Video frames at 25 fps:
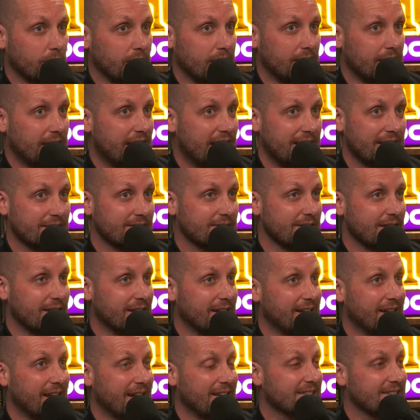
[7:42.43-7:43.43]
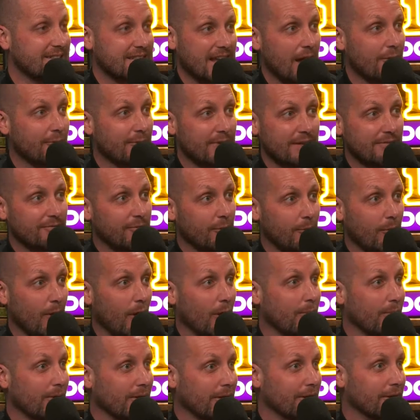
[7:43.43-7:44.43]
he is an astounding
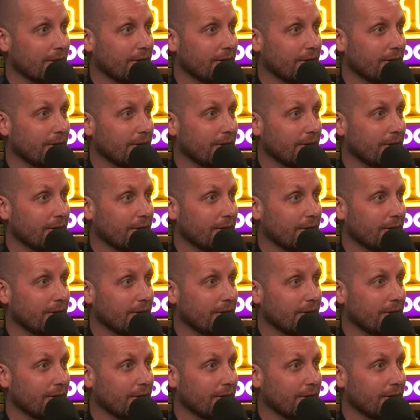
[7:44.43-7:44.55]
football player.